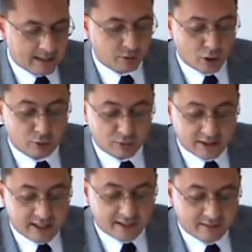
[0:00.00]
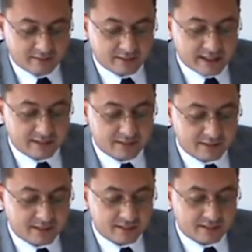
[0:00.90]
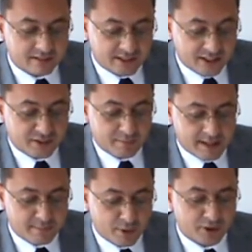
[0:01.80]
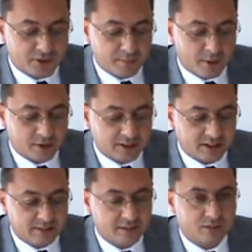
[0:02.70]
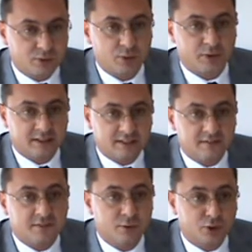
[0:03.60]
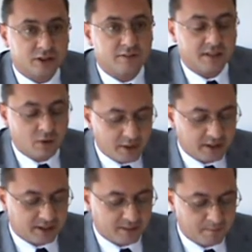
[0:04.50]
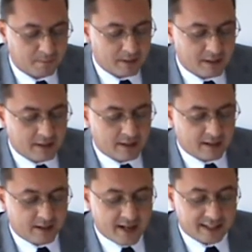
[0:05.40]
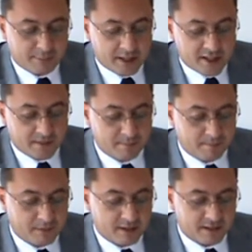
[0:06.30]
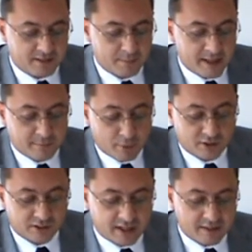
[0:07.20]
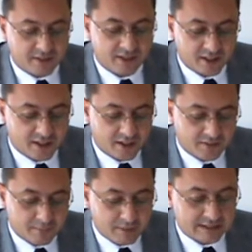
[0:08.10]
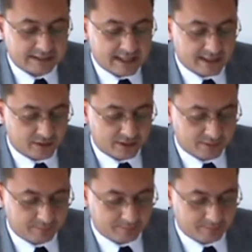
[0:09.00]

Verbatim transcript: Now, not to say that central bank monetary policy, through its infusion of liquidity, uh, has become uh, the main modern driver uh, of the business cycles.